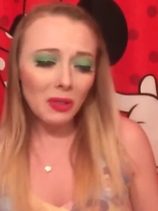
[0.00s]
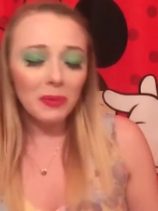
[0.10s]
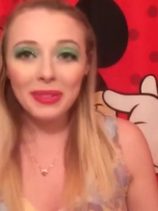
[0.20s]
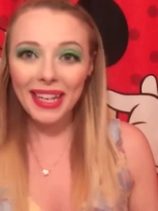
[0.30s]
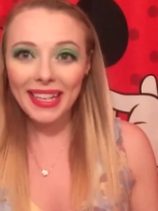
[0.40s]

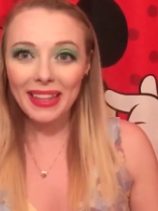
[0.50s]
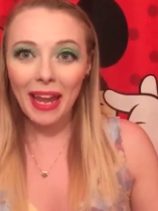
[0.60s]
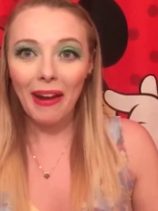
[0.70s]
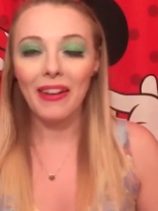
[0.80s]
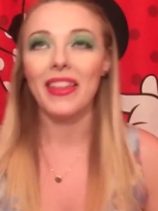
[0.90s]
I played in
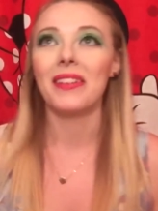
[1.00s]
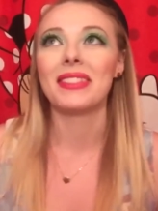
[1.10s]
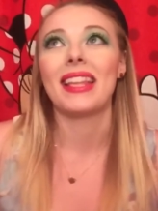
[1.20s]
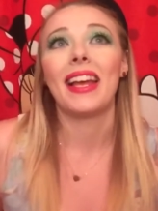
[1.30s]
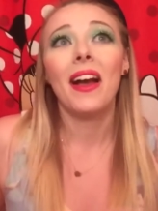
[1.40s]
there and then it
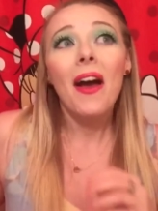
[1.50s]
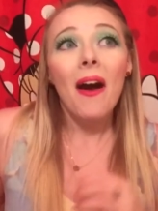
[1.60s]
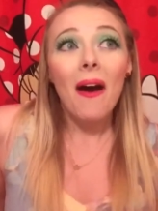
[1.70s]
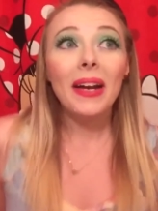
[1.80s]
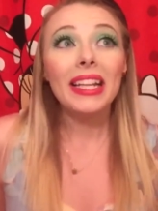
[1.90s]
was like
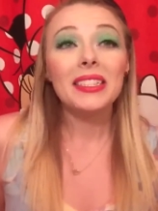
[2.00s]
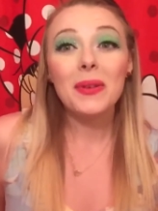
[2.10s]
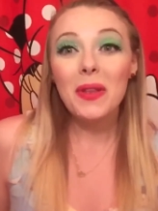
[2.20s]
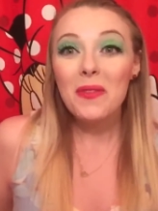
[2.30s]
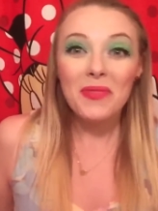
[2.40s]
okay let's
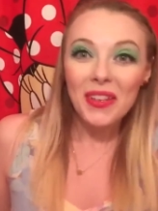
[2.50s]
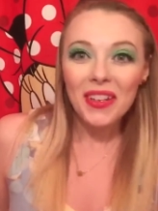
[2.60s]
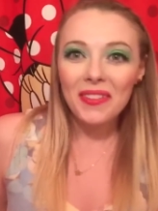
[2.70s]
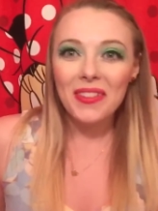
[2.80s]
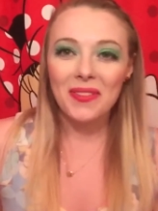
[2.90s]
go to the
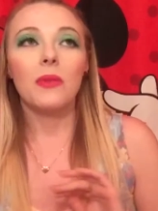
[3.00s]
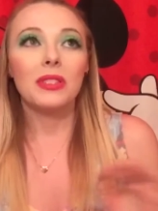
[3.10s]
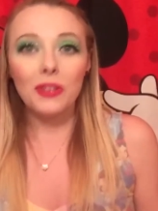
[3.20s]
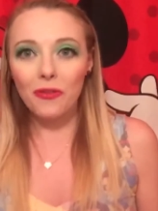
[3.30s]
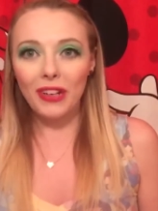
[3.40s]
beauty room it
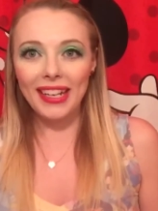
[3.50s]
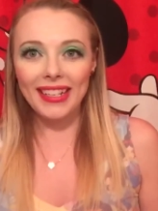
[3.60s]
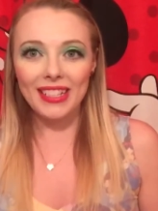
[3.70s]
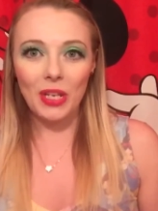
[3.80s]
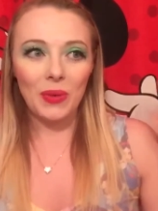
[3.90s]
was so funny
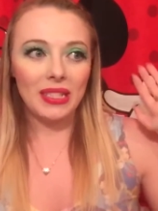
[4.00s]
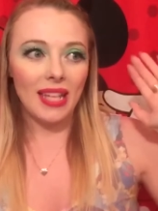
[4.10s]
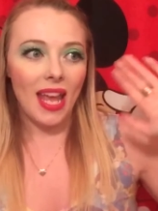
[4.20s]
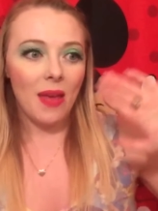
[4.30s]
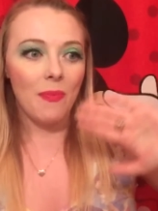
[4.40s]
because there was
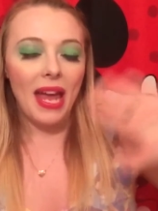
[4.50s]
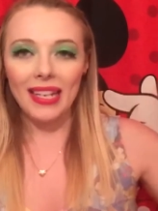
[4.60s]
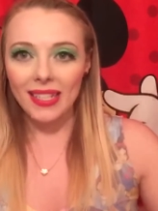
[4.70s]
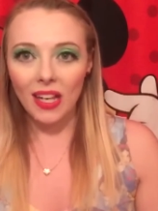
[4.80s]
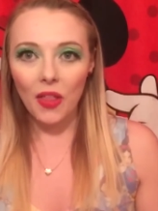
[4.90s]
a
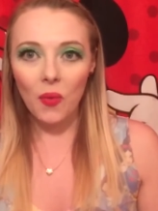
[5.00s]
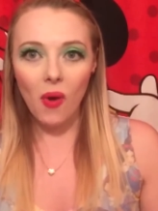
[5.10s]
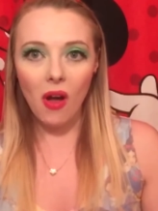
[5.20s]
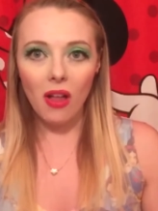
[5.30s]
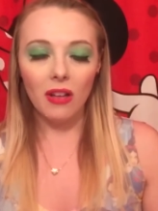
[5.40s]
painting on the
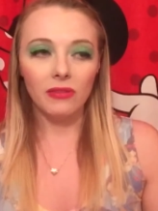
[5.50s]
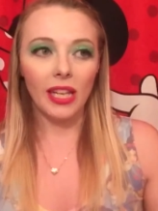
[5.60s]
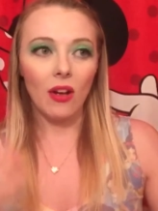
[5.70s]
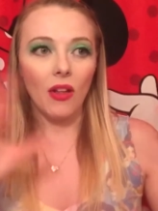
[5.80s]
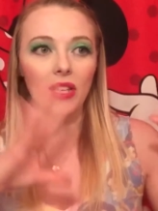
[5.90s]
wall of
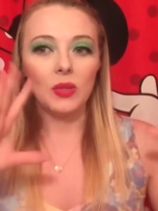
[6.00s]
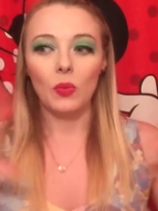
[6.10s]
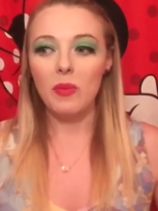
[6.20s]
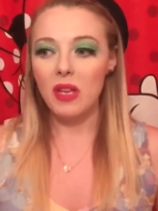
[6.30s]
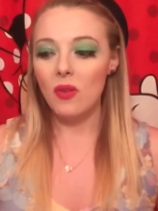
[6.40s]
like all these
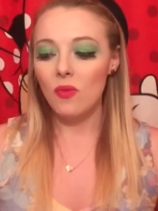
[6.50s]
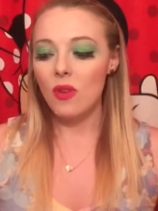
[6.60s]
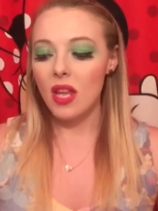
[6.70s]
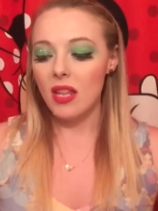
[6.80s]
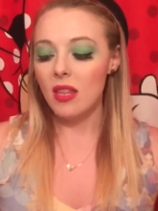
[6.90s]
women
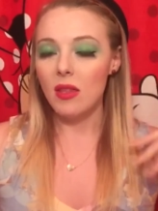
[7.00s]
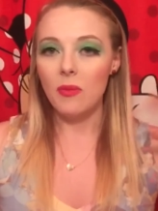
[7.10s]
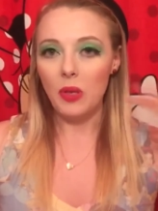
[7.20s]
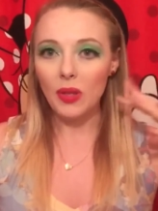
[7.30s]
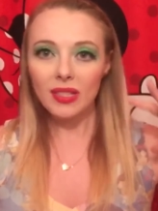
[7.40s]
in the
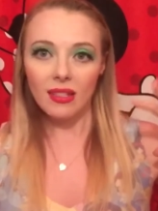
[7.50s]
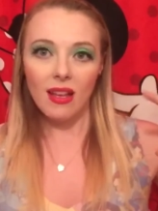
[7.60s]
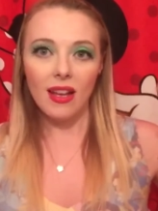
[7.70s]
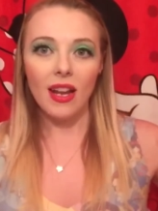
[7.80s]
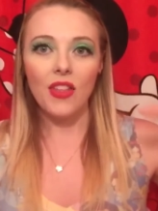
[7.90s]
beauty
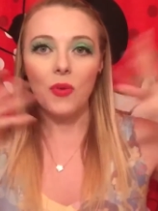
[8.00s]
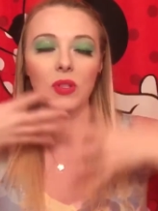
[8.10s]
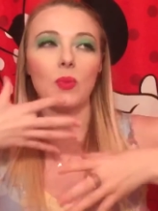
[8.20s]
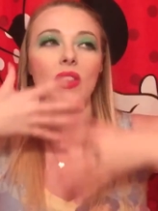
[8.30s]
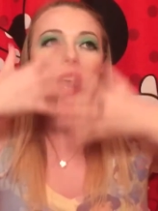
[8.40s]
salon and there
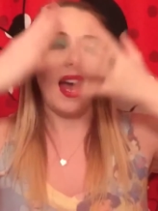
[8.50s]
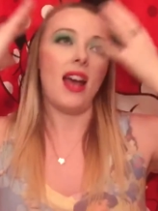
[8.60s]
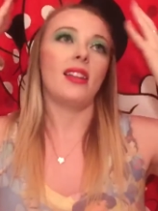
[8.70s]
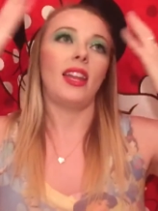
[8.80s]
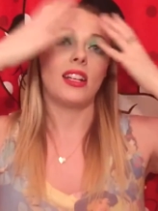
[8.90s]
was one that
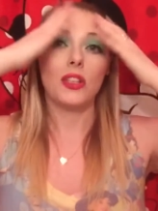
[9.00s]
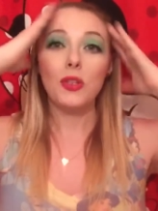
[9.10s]
had like a